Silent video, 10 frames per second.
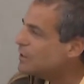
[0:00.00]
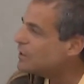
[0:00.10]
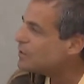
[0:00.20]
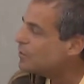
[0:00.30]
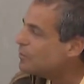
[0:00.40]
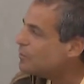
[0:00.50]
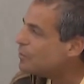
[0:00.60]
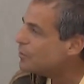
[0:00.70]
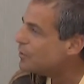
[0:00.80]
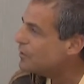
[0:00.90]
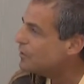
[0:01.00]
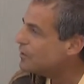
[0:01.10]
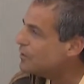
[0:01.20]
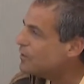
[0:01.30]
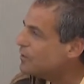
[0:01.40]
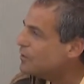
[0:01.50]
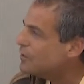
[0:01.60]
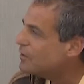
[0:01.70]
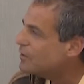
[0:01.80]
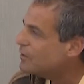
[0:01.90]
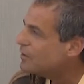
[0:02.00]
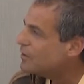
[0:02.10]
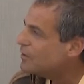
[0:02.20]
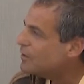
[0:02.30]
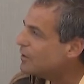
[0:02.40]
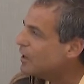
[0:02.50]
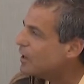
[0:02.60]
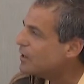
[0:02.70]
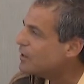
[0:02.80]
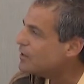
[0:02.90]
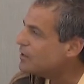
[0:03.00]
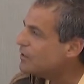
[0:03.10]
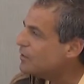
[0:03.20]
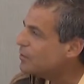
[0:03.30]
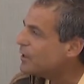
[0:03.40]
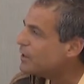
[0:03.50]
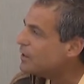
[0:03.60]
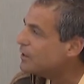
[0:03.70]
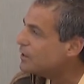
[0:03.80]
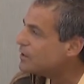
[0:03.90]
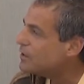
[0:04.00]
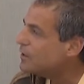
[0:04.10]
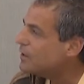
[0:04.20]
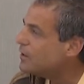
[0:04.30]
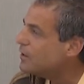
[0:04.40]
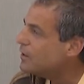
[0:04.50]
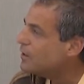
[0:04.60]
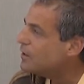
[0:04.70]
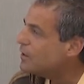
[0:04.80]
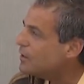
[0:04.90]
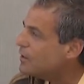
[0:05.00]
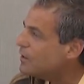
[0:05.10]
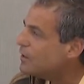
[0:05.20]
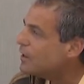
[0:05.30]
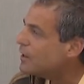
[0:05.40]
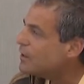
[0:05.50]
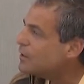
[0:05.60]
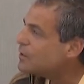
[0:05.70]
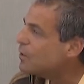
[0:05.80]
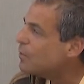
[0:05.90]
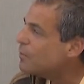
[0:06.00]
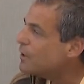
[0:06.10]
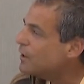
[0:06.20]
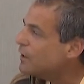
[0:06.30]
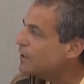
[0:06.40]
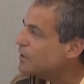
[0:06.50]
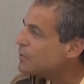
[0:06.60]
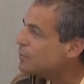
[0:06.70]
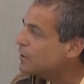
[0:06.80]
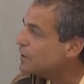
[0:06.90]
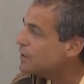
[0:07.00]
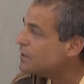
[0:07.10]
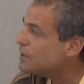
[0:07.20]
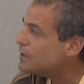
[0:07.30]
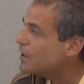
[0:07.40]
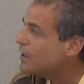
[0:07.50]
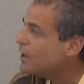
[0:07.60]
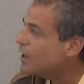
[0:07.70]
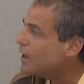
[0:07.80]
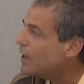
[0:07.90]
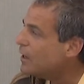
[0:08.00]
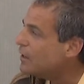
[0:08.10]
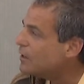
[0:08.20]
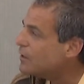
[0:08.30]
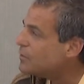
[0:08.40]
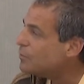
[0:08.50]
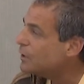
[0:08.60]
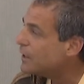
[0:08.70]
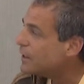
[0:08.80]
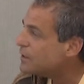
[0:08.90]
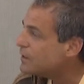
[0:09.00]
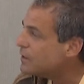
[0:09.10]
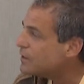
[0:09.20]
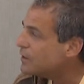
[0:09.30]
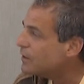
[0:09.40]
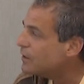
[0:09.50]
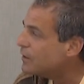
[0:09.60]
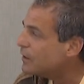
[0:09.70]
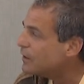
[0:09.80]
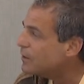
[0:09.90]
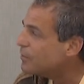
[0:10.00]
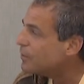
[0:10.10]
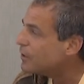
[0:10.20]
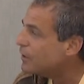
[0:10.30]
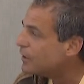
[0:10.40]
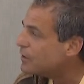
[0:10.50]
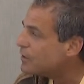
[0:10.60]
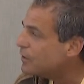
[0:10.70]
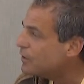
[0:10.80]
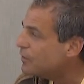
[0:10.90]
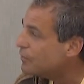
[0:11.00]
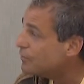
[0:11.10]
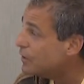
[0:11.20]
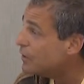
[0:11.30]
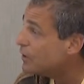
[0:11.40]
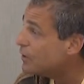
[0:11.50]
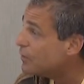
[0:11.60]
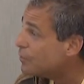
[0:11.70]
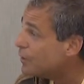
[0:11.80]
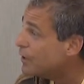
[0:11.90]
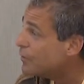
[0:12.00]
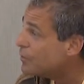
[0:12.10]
is so important lies in the recognition that this opening and this release and this relaxation and deeper connection and feeling of greater